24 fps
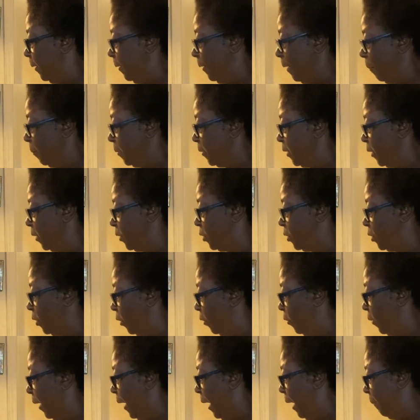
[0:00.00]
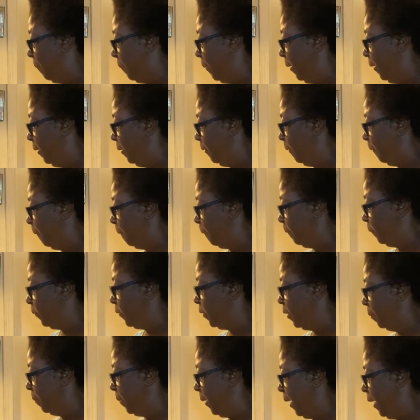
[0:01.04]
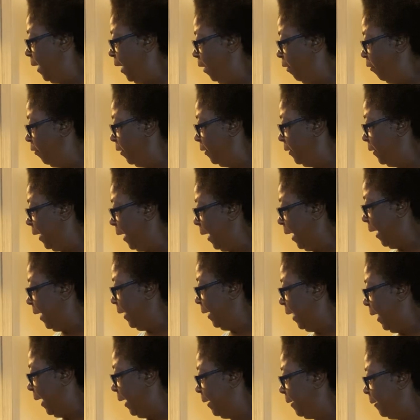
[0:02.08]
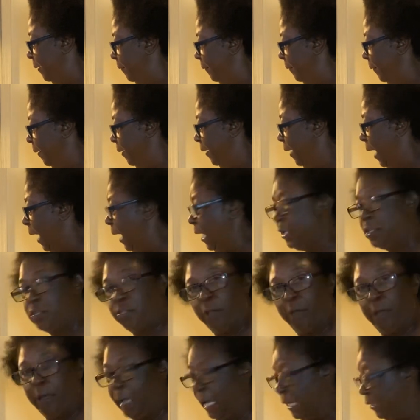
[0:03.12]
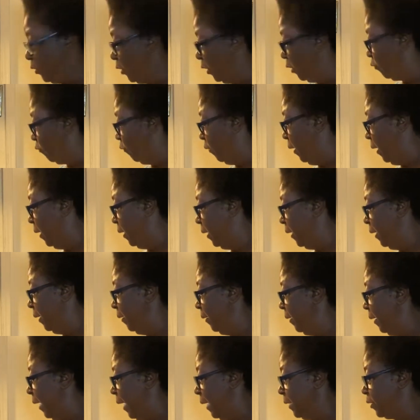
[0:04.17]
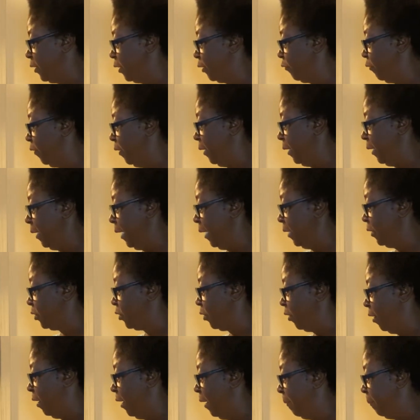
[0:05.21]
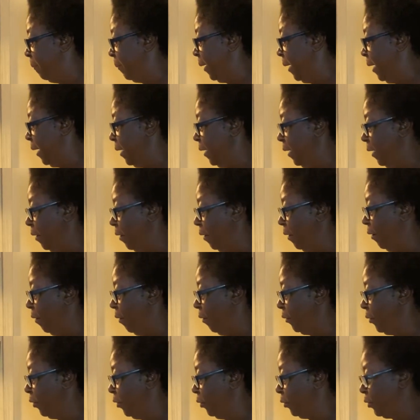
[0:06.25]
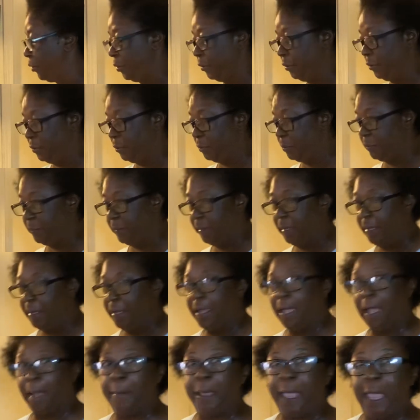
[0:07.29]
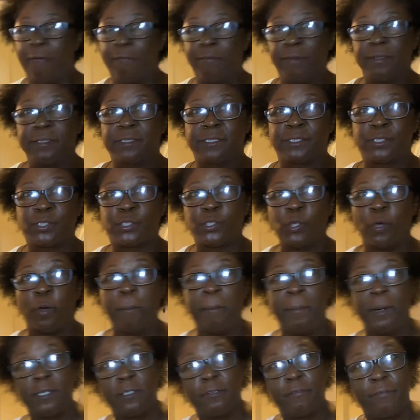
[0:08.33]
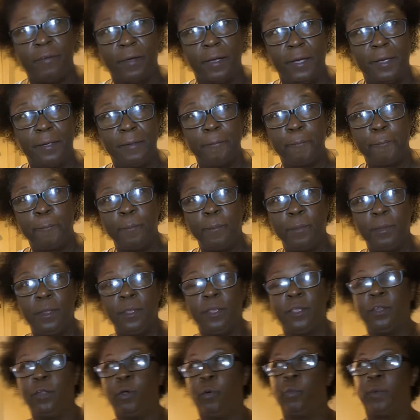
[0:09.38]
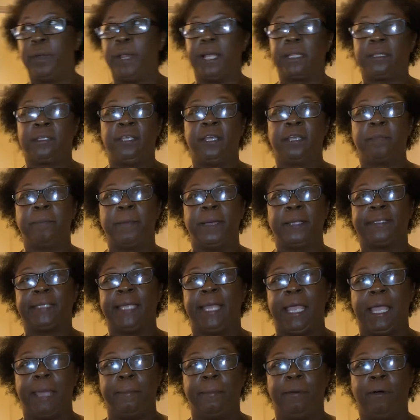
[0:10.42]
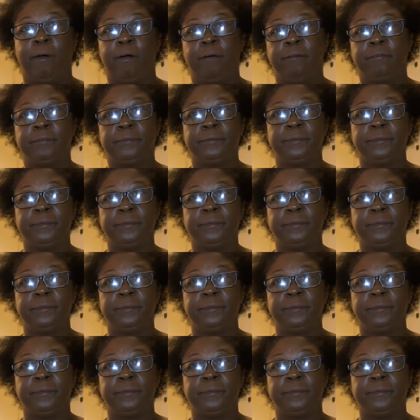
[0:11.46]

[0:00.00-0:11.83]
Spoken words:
I'm just so happy to be here today. Like I just really enjoy being here on YouTube. I'm having so much fun. You know, when I took my time off,